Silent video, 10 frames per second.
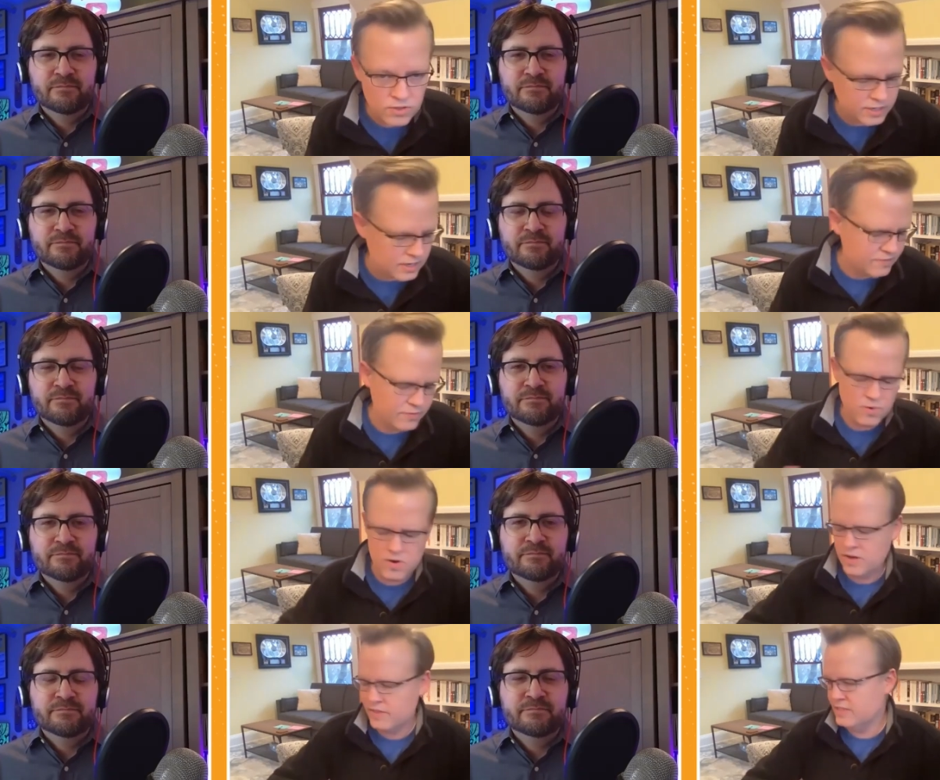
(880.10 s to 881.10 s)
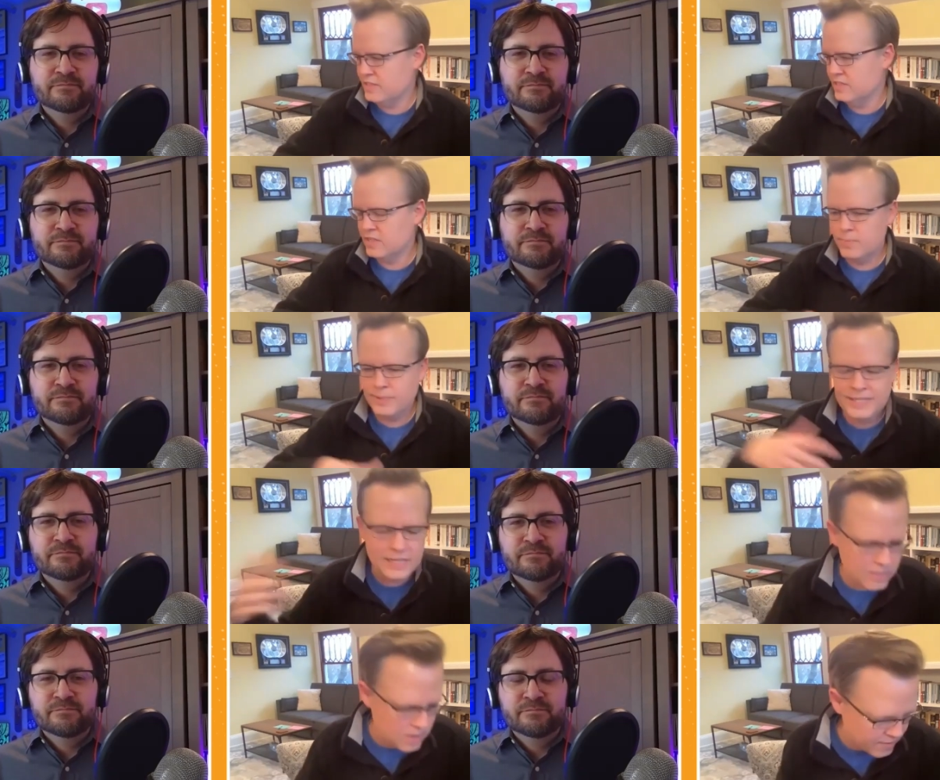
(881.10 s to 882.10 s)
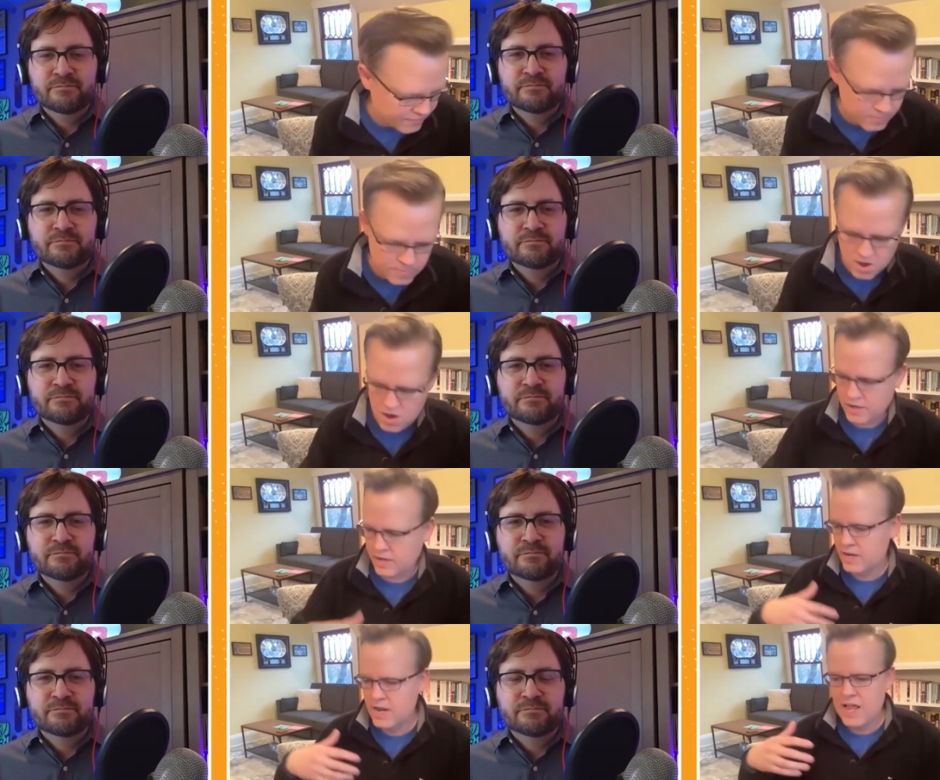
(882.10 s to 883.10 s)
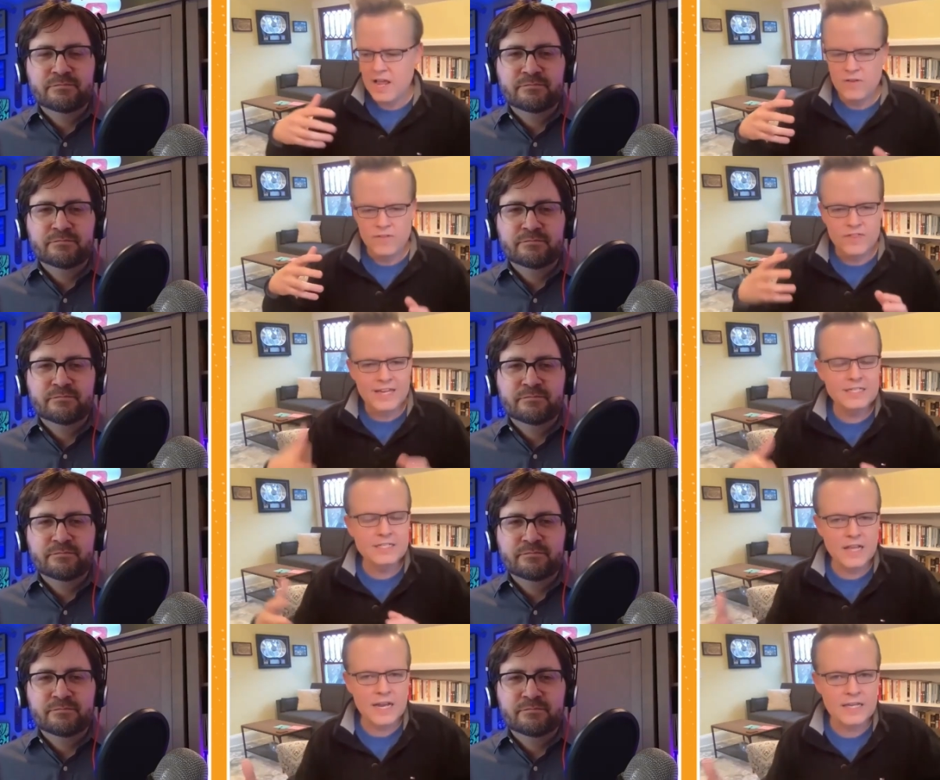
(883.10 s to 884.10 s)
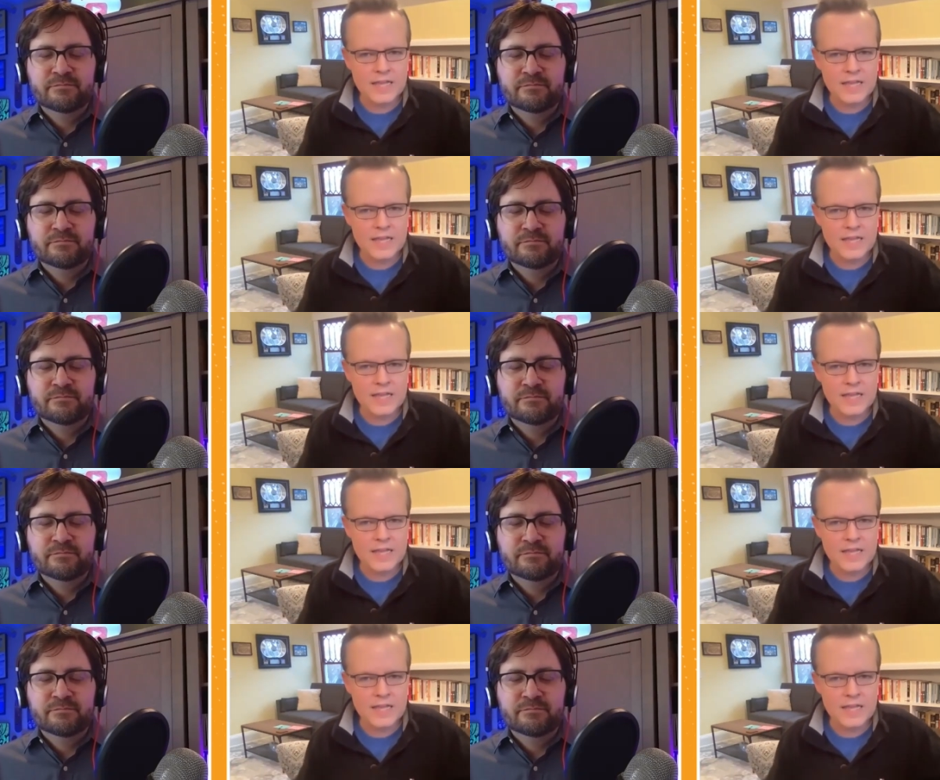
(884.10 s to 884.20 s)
Speaker 1: looking for. This is completely off the mark, things like